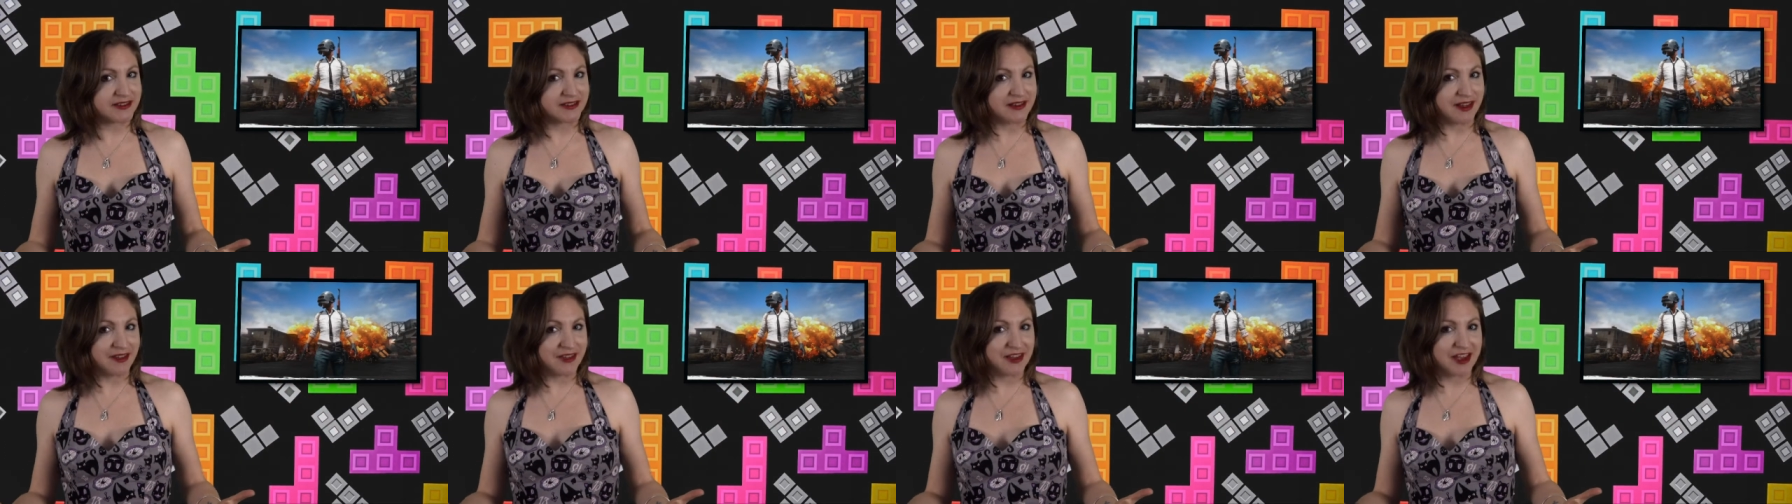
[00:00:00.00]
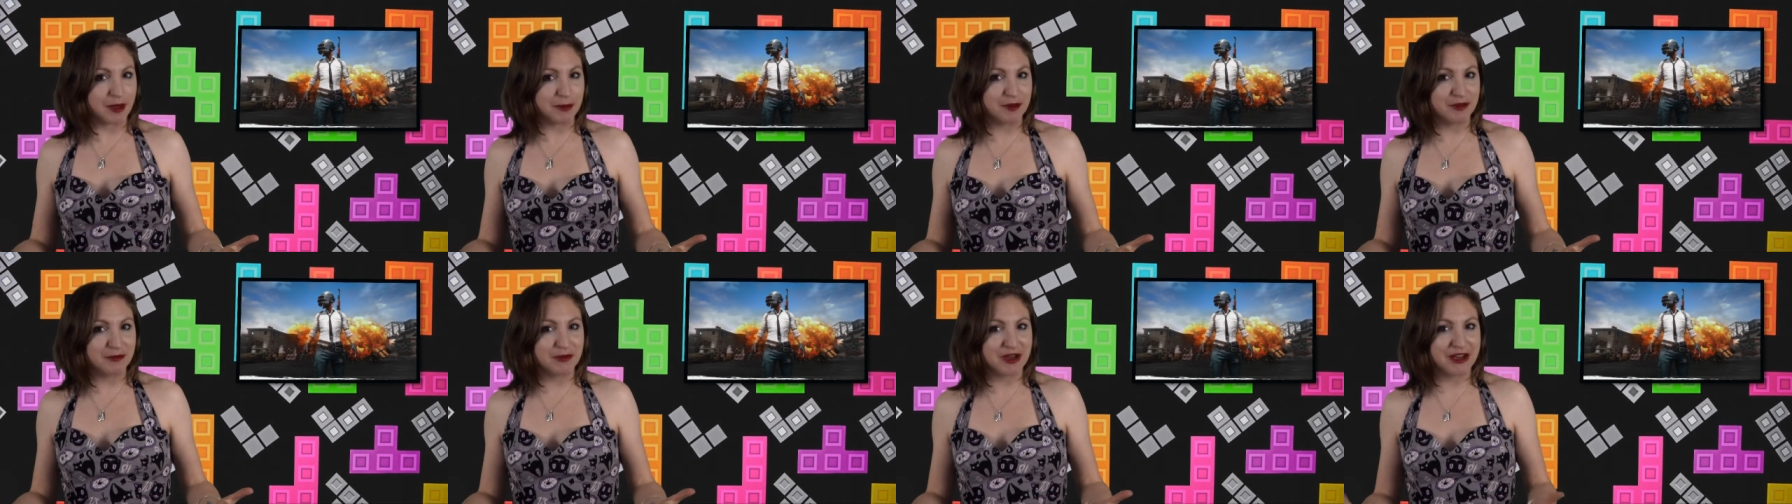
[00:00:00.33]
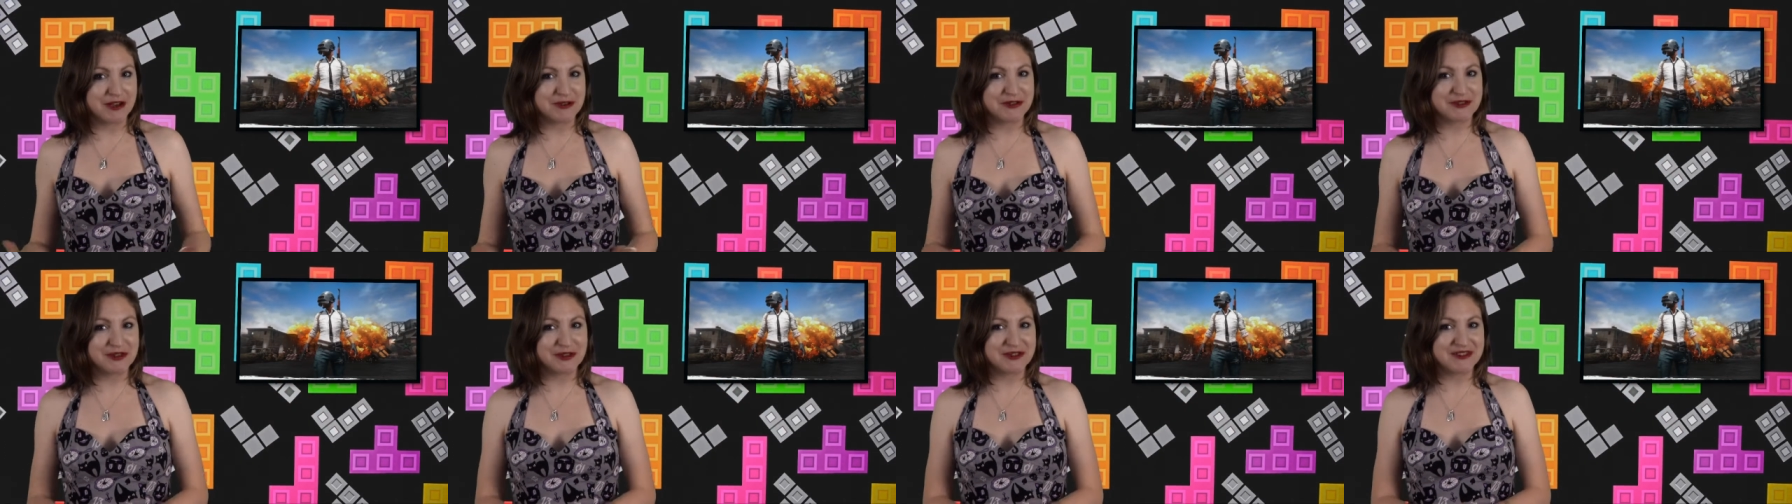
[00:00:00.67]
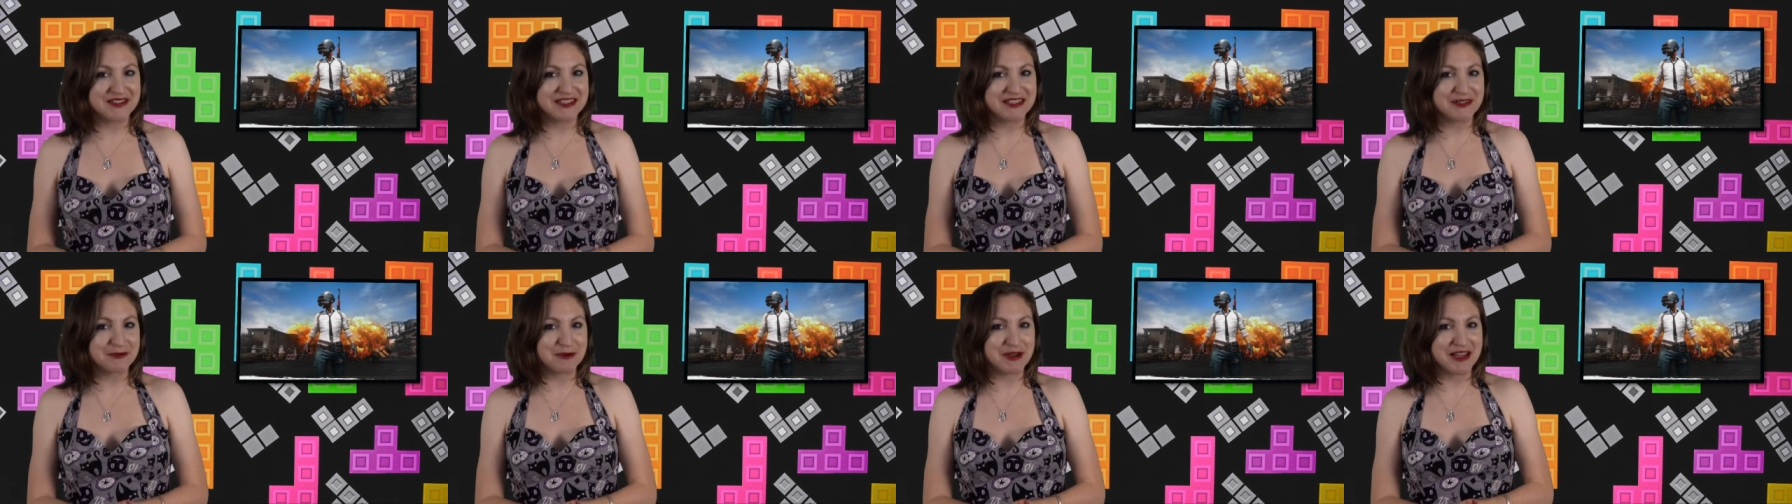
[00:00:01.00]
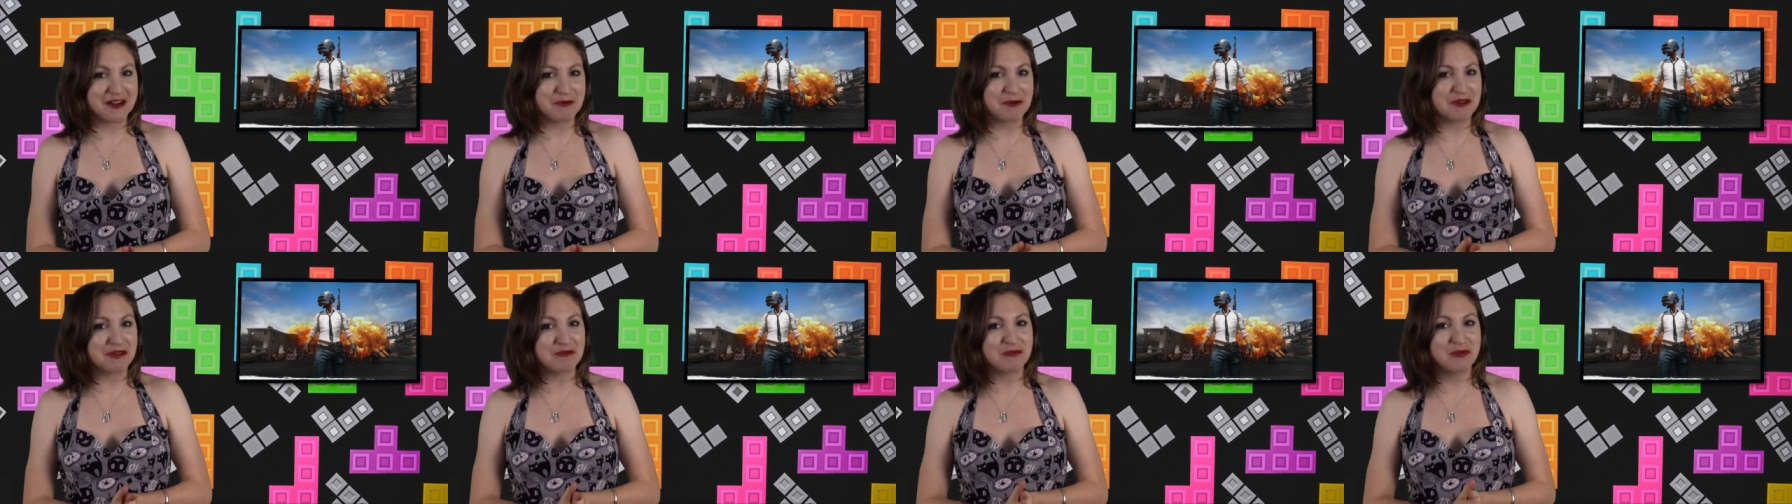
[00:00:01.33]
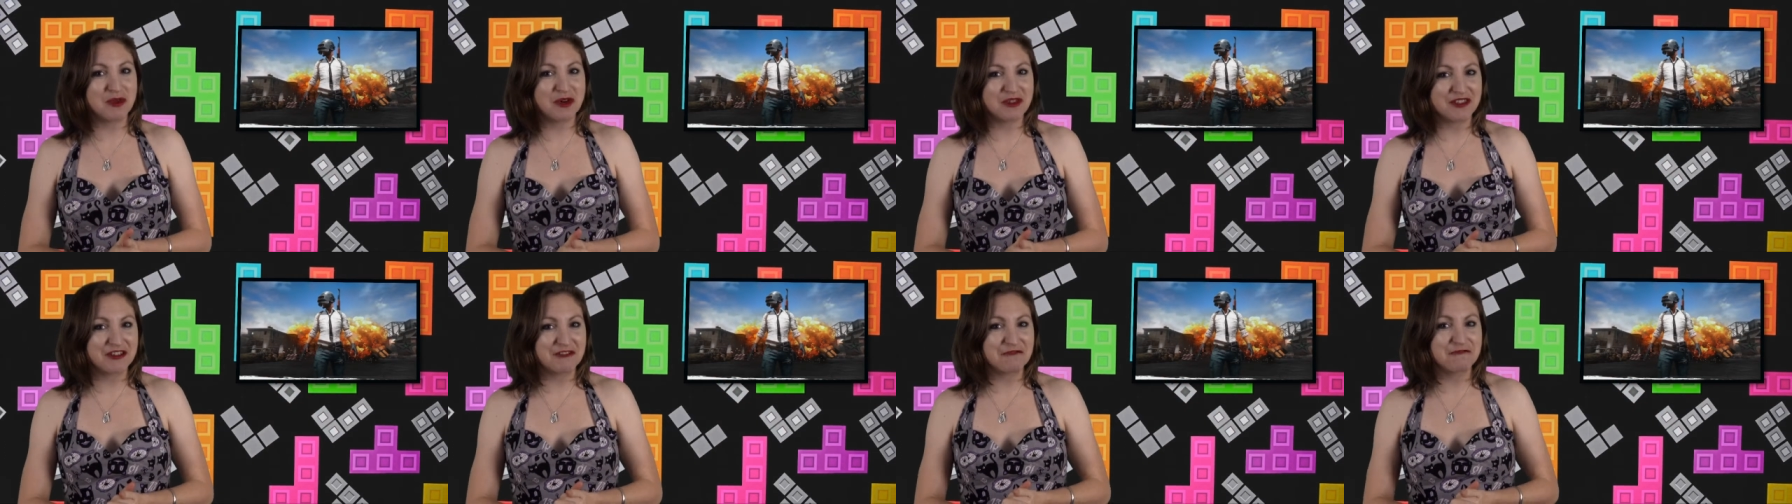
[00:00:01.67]
another couple of milestones this week with
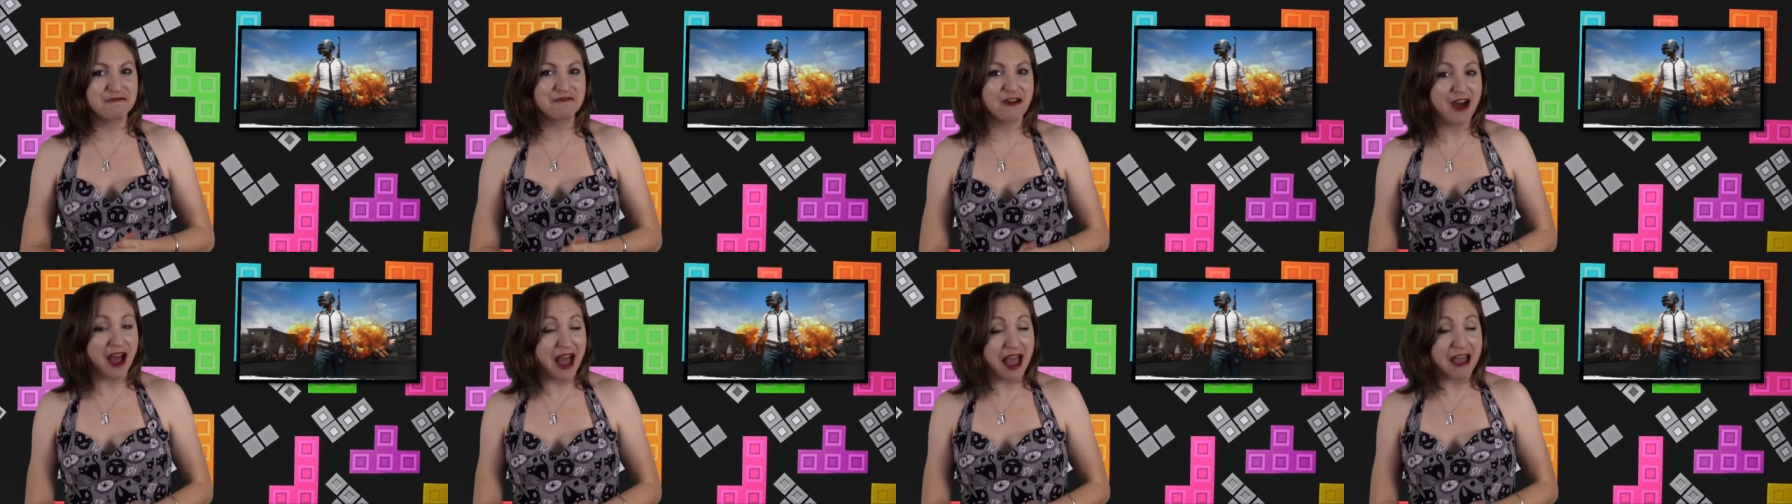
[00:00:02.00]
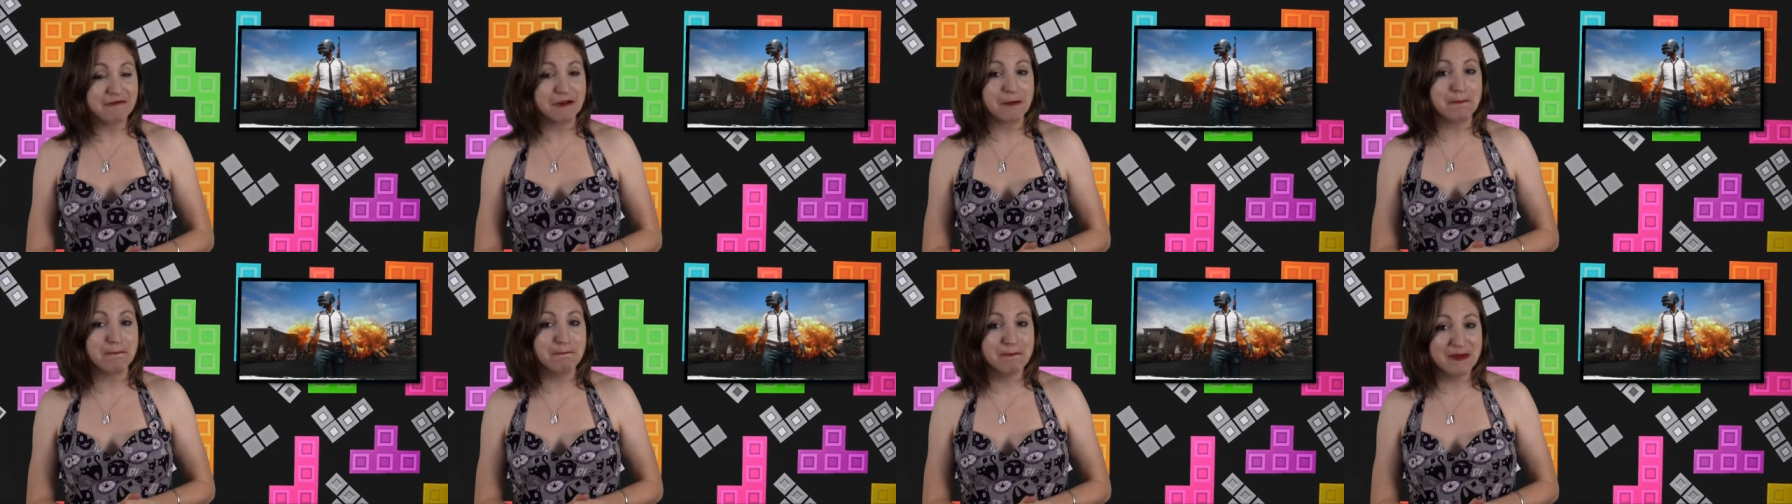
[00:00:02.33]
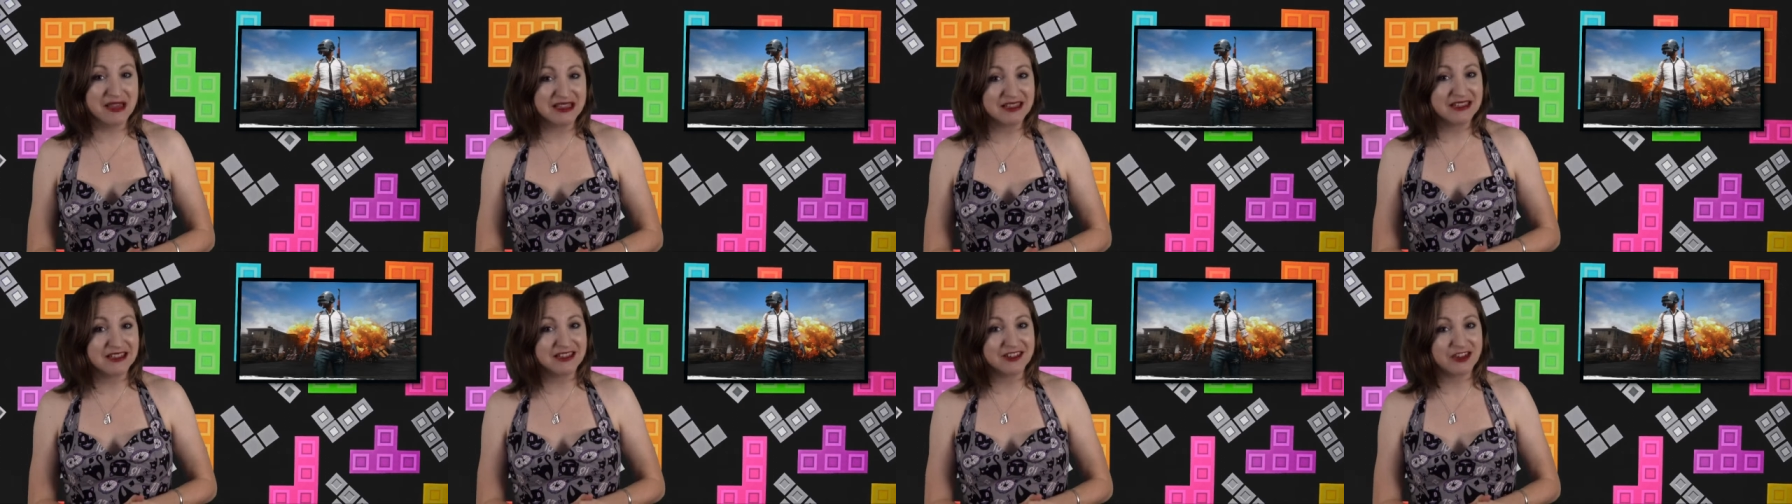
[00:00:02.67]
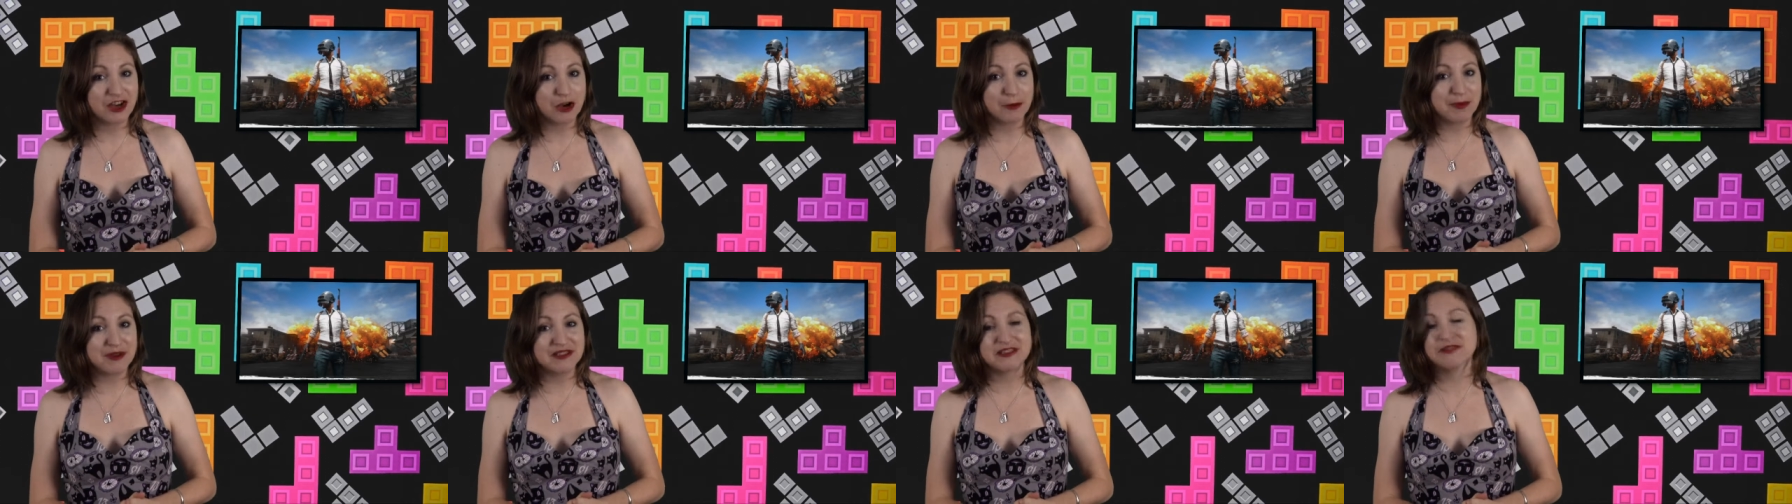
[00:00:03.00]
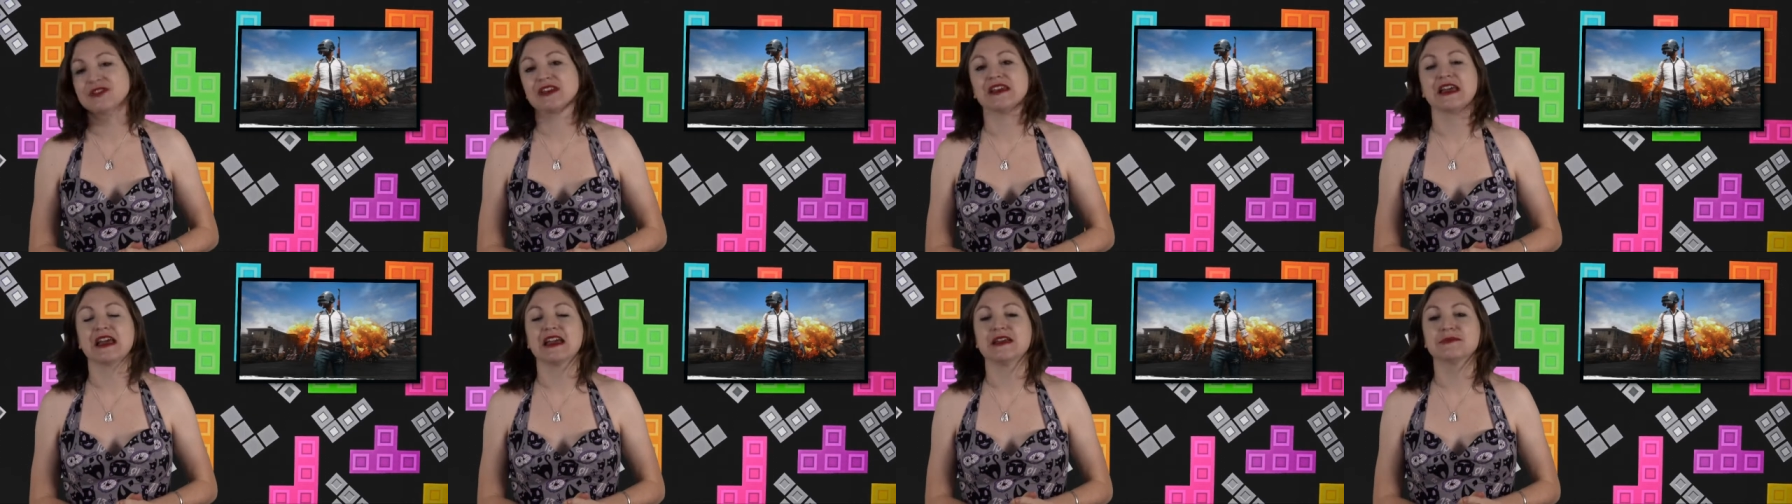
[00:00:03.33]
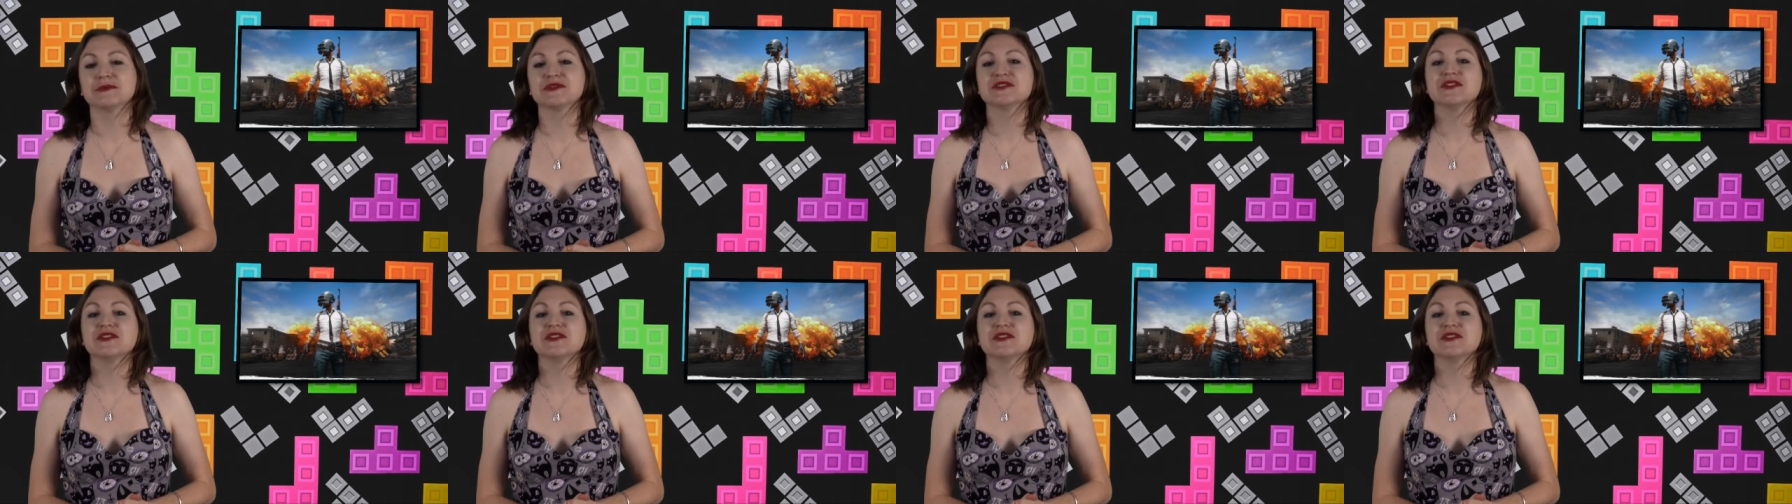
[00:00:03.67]
more than 5 million copies of the game